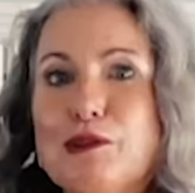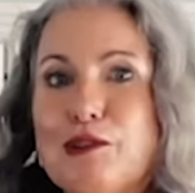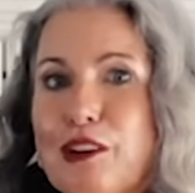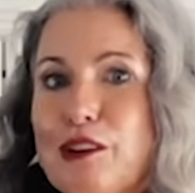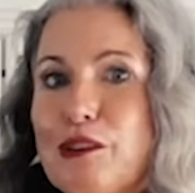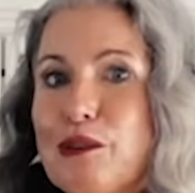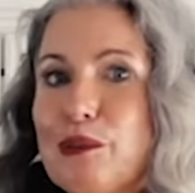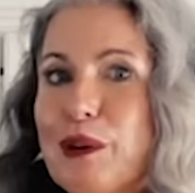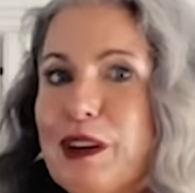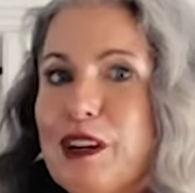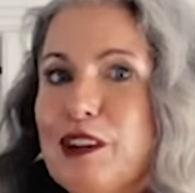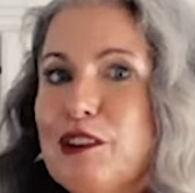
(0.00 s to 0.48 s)

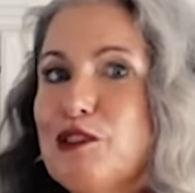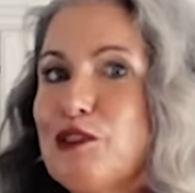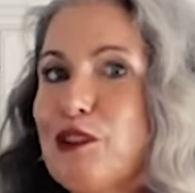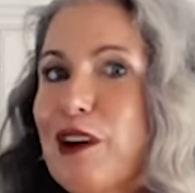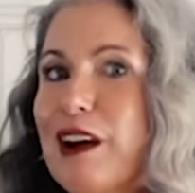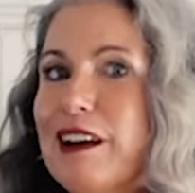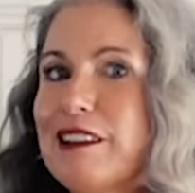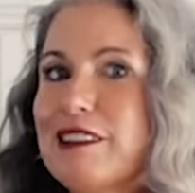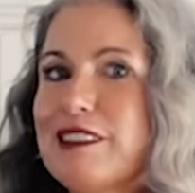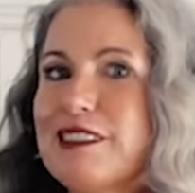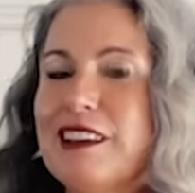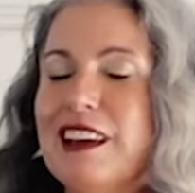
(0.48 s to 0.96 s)
just want a
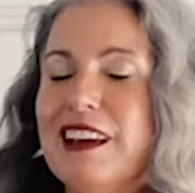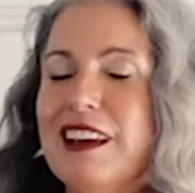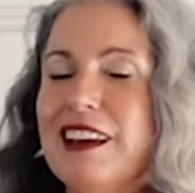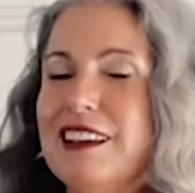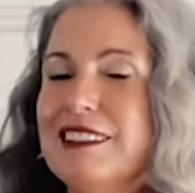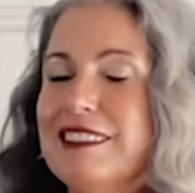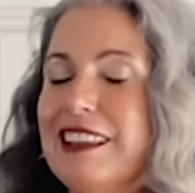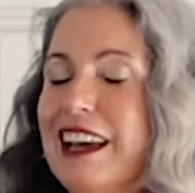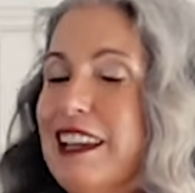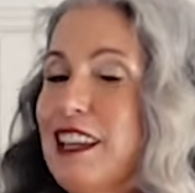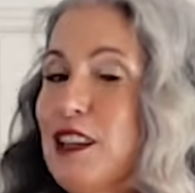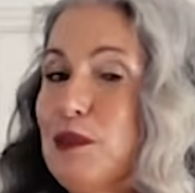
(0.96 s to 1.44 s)
dress
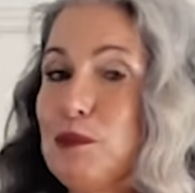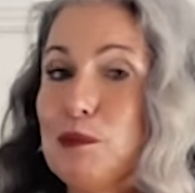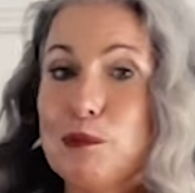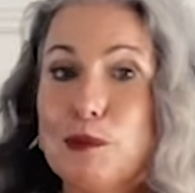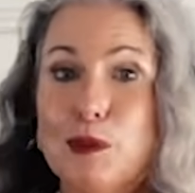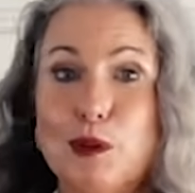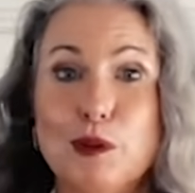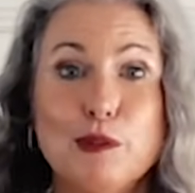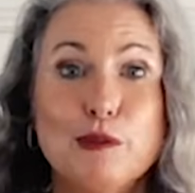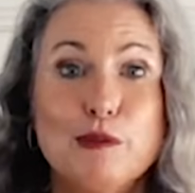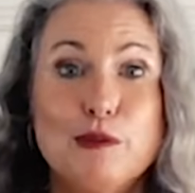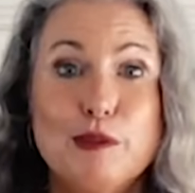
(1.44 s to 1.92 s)
that can
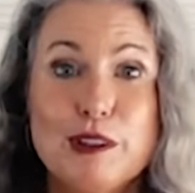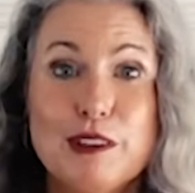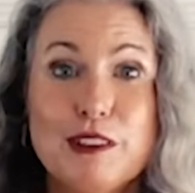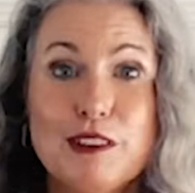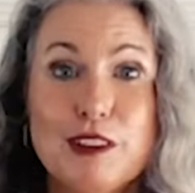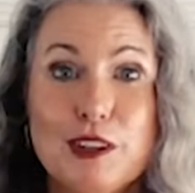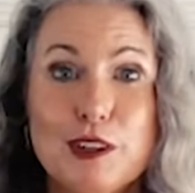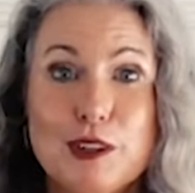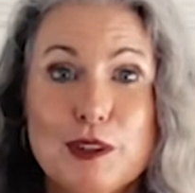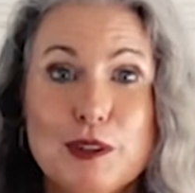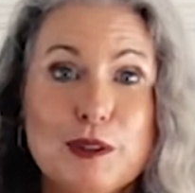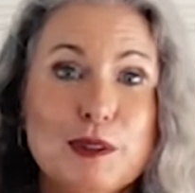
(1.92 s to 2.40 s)
move with
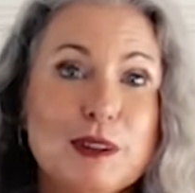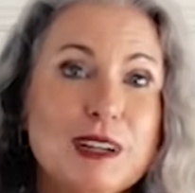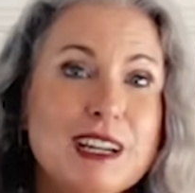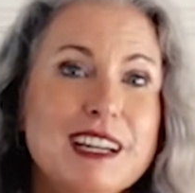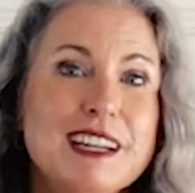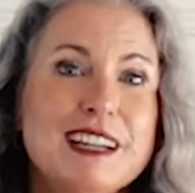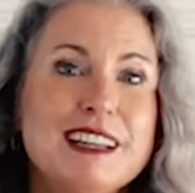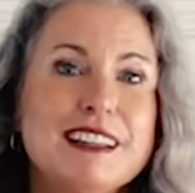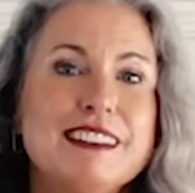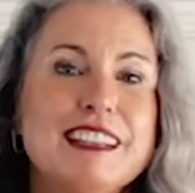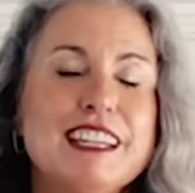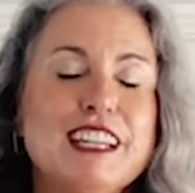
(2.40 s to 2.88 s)
you,
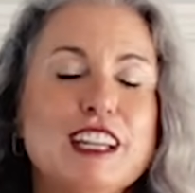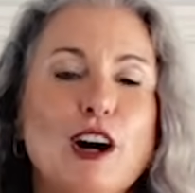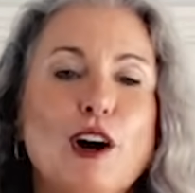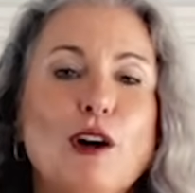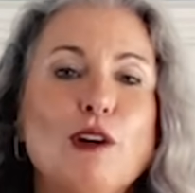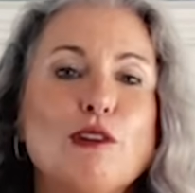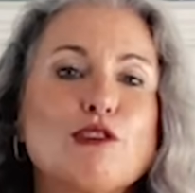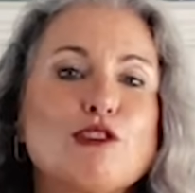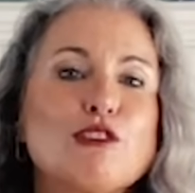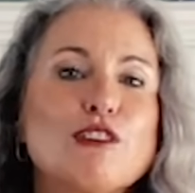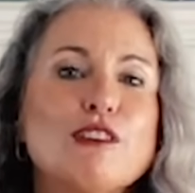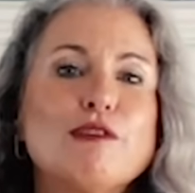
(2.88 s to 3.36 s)
the
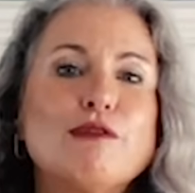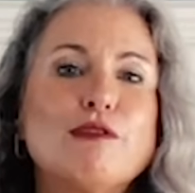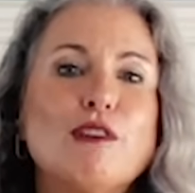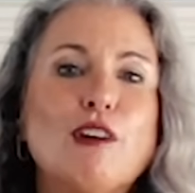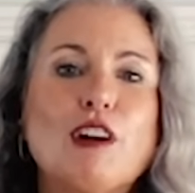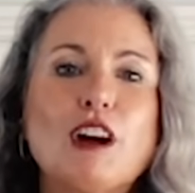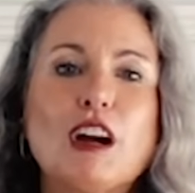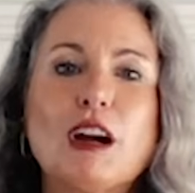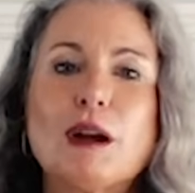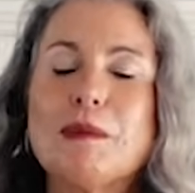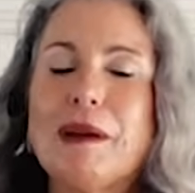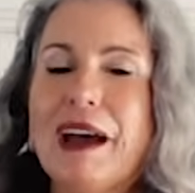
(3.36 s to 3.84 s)
Ultra
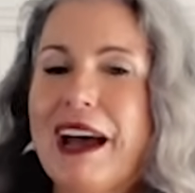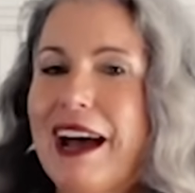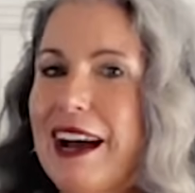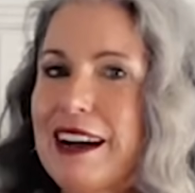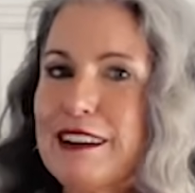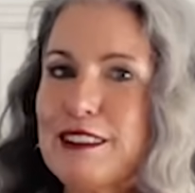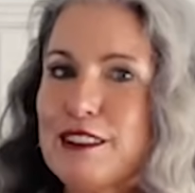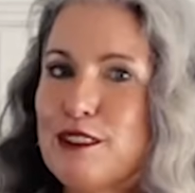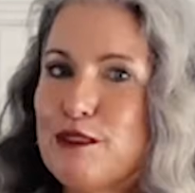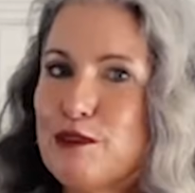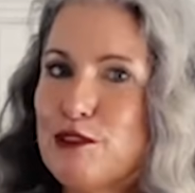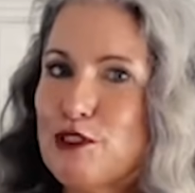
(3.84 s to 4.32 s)
Form
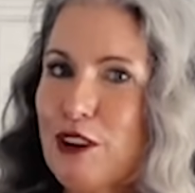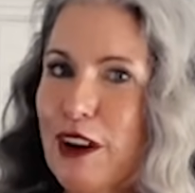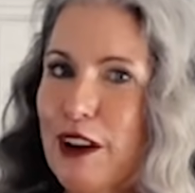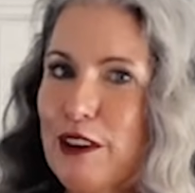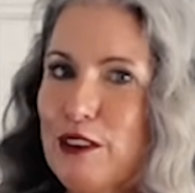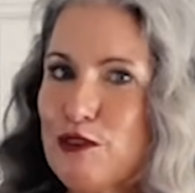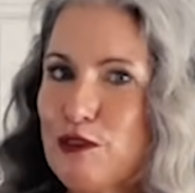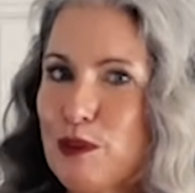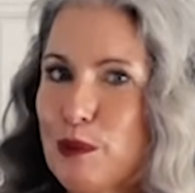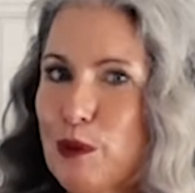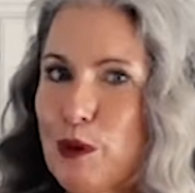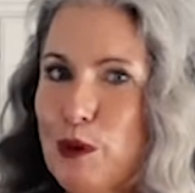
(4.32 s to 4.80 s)
Active
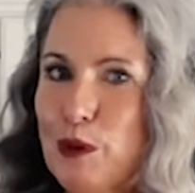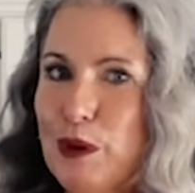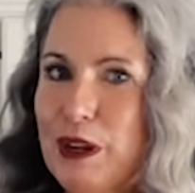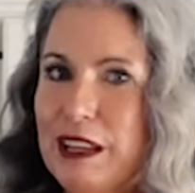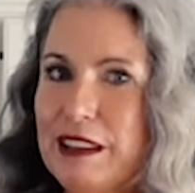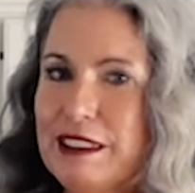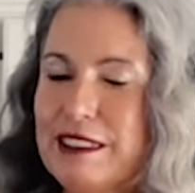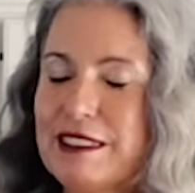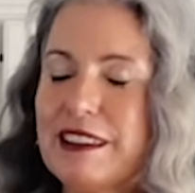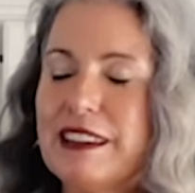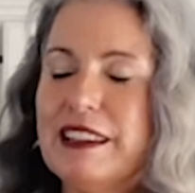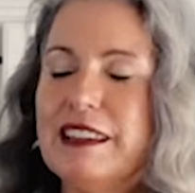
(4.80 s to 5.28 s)
Dress from
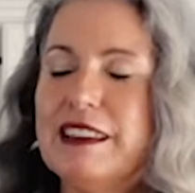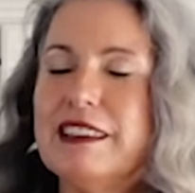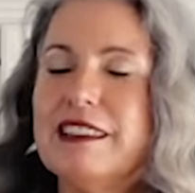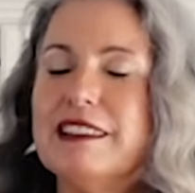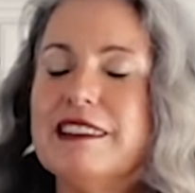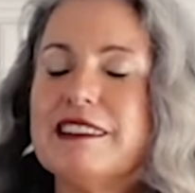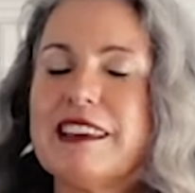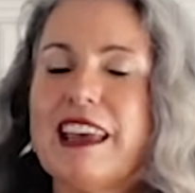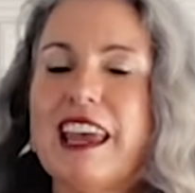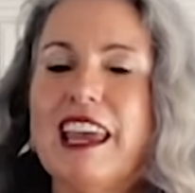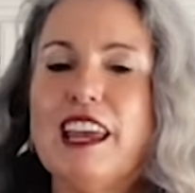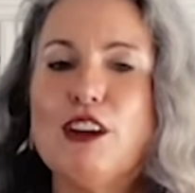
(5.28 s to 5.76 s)
Quince
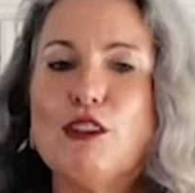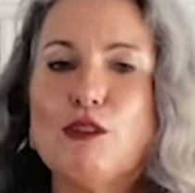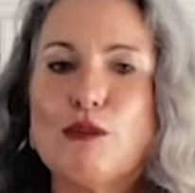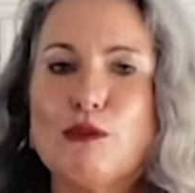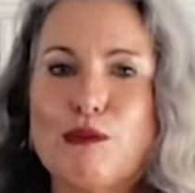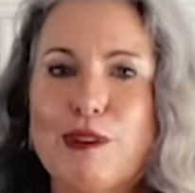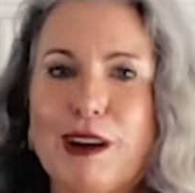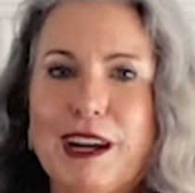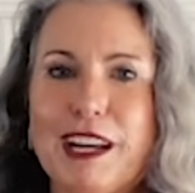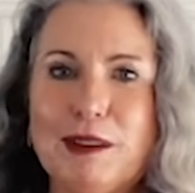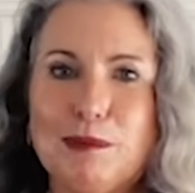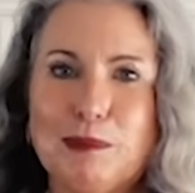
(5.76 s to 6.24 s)
is a
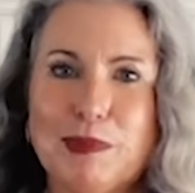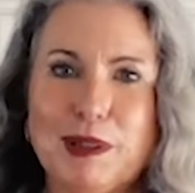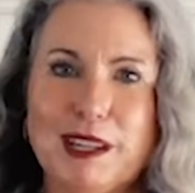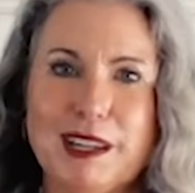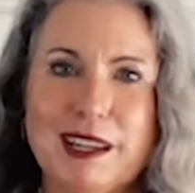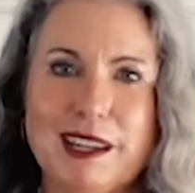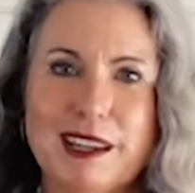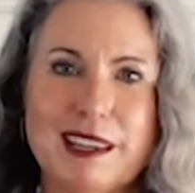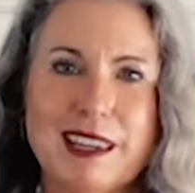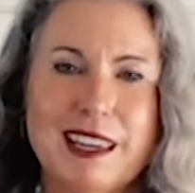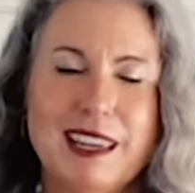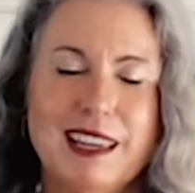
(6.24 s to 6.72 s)
great
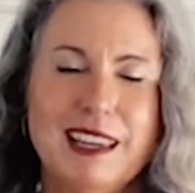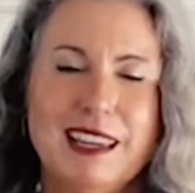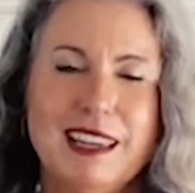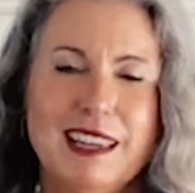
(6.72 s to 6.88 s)
pick.